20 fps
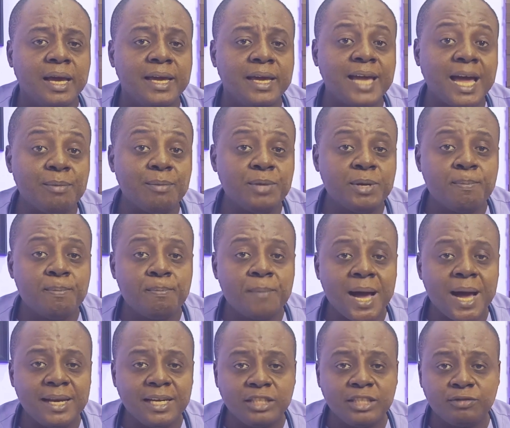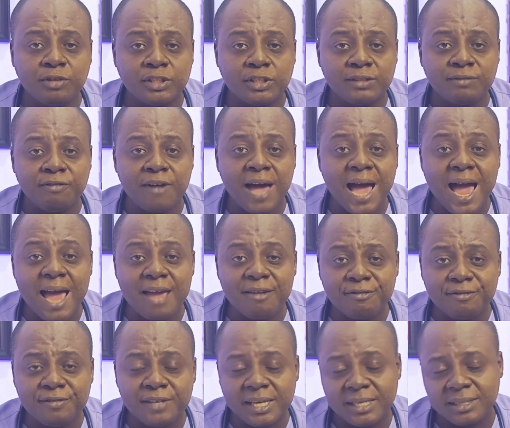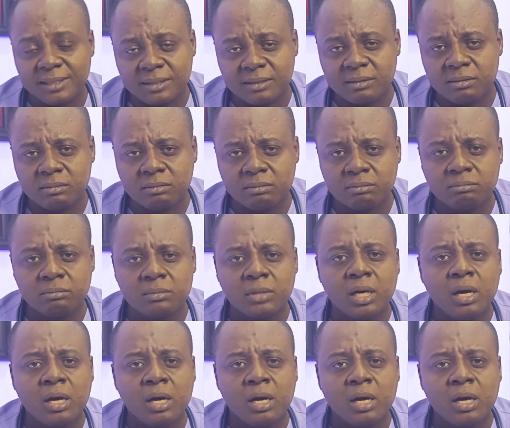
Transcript: He had been managed for 5 days